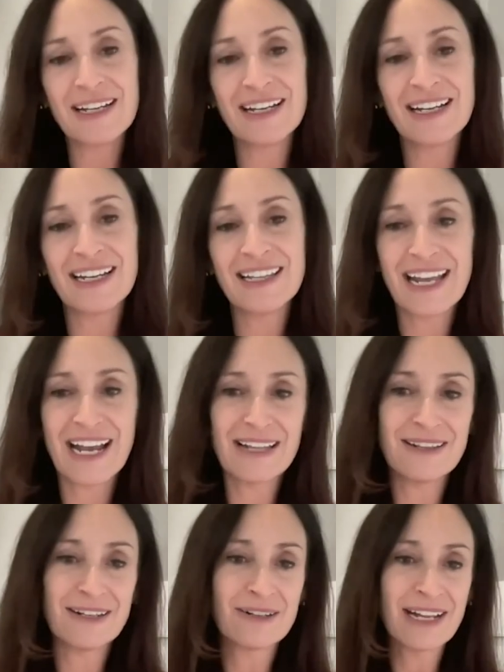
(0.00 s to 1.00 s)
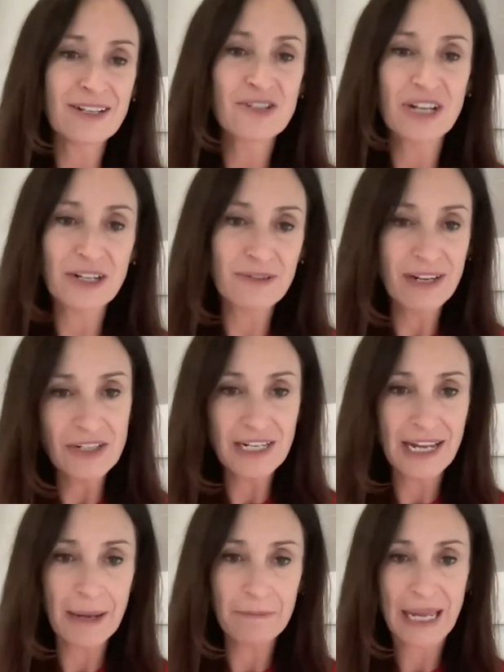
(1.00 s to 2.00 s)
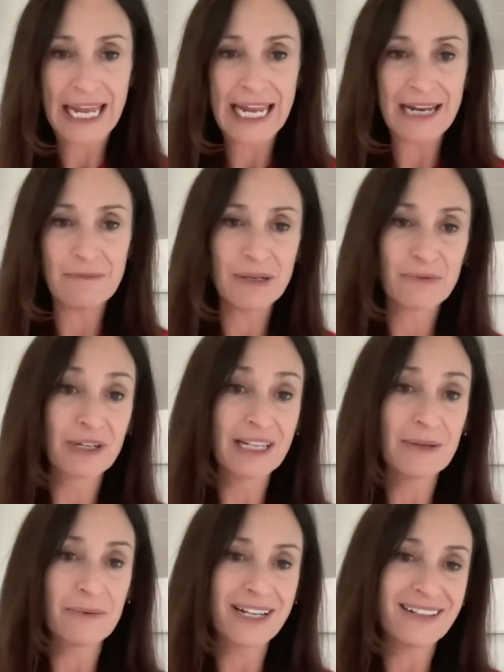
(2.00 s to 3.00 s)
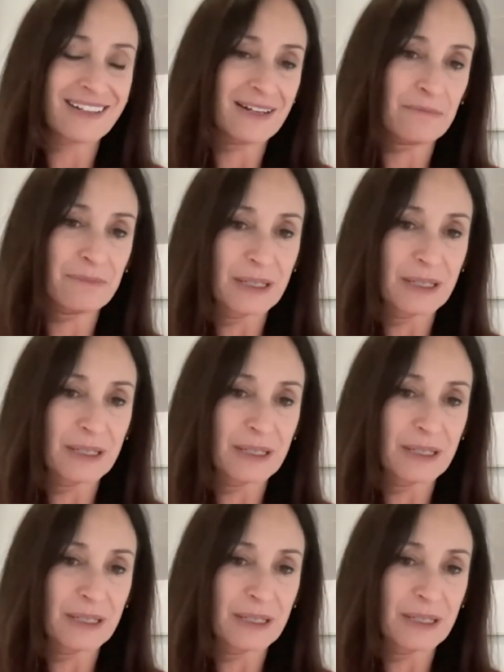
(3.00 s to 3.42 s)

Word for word: and they had their next generation campaign. But really what the